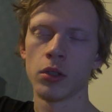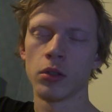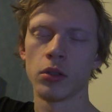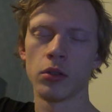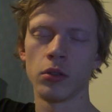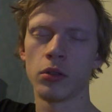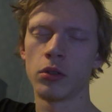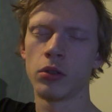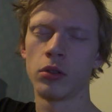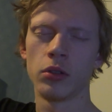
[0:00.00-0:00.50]

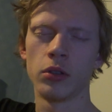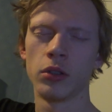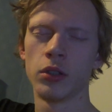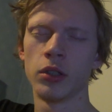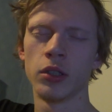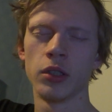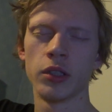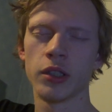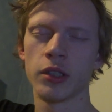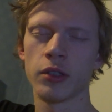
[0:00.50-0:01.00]
Oh,
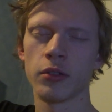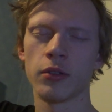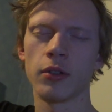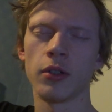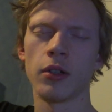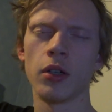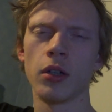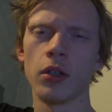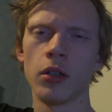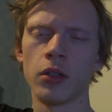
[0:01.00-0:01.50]
so
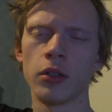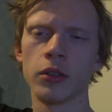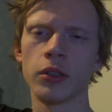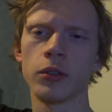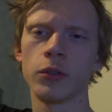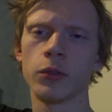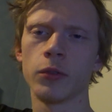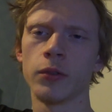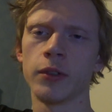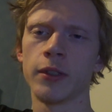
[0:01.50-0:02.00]

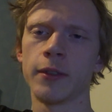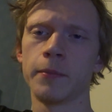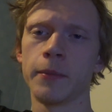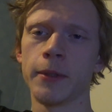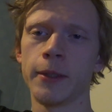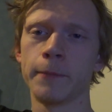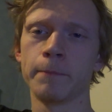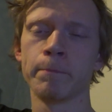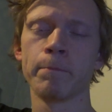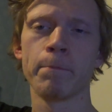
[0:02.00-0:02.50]
hard to speak.